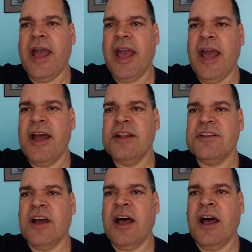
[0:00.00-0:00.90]

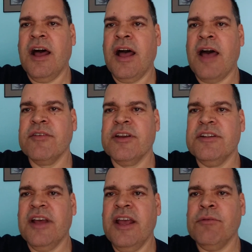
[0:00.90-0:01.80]
And uh, have a
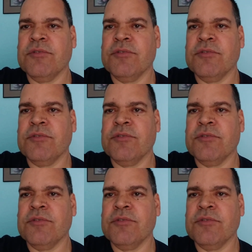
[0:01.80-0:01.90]
good day,